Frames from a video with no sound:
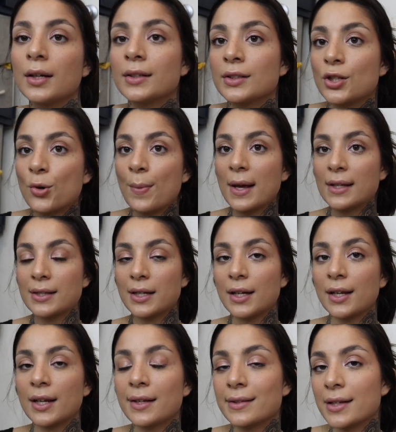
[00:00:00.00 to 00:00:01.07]
So my
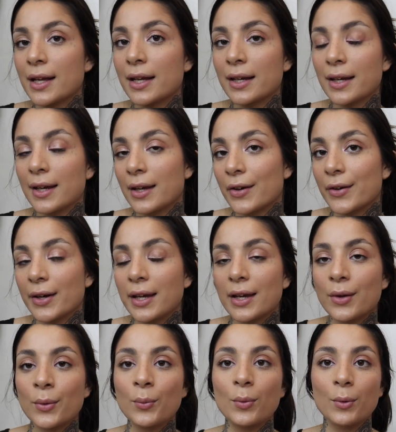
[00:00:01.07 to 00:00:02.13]
son is in here.
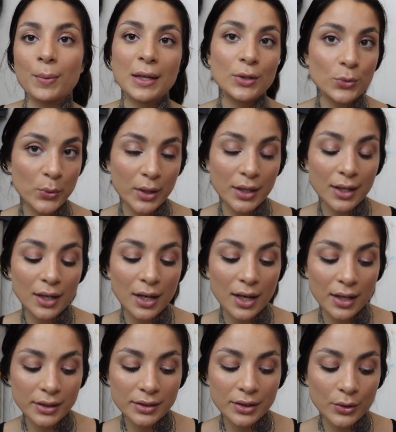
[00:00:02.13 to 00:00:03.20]
He will be joining
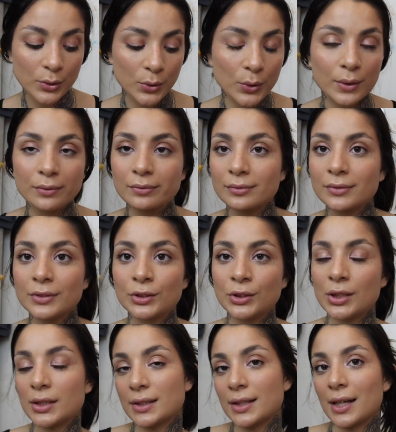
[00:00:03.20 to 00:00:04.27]
us, so
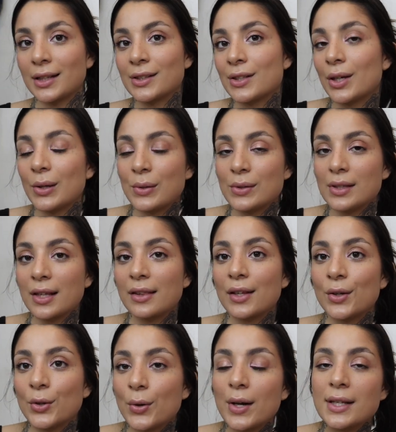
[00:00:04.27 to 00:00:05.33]
just excuse
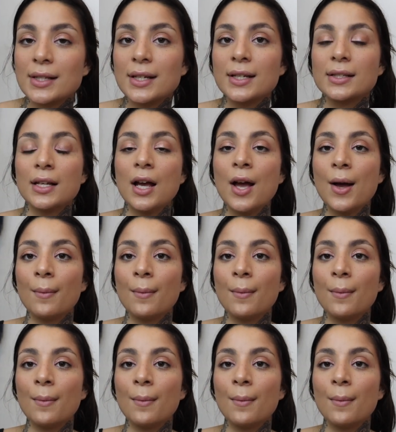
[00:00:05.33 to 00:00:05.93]
the noises.